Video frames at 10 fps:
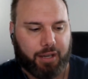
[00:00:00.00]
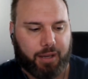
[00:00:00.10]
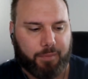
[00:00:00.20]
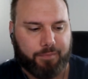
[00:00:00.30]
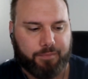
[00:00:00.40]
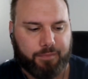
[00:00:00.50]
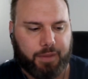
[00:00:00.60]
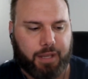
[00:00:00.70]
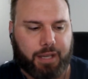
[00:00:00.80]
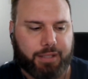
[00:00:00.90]
um
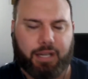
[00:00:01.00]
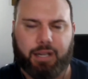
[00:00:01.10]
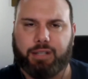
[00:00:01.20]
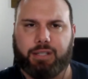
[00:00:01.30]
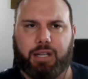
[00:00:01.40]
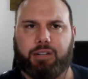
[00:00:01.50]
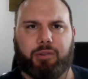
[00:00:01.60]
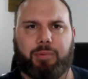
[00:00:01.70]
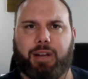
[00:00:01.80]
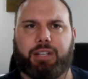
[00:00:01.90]
yeah it's not it's not a
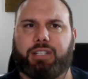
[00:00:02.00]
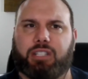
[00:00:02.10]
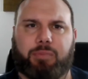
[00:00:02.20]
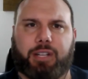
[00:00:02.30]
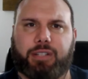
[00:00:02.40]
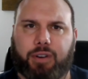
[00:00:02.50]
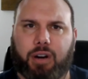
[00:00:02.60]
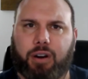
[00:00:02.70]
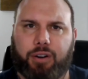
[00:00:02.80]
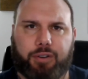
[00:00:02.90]
tremendous expense for
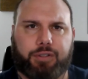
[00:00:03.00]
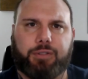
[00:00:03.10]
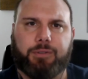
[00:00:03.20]
our owners